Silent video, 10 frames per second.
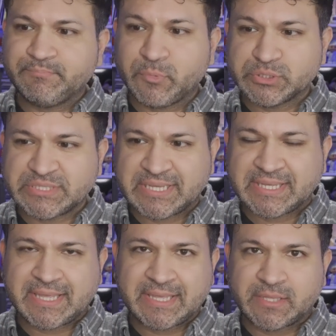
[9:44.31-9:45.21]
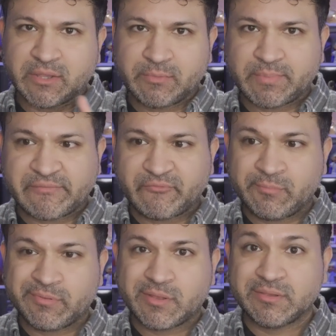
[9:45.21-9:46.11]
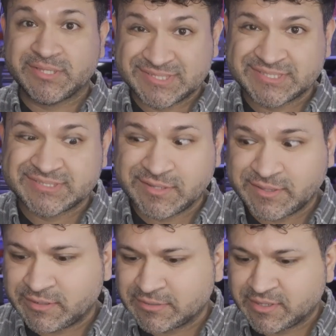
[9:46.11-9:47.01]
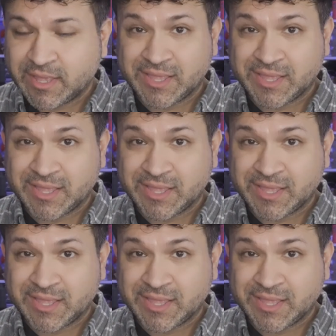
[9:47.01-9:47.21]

Music and other platforms. This is on there.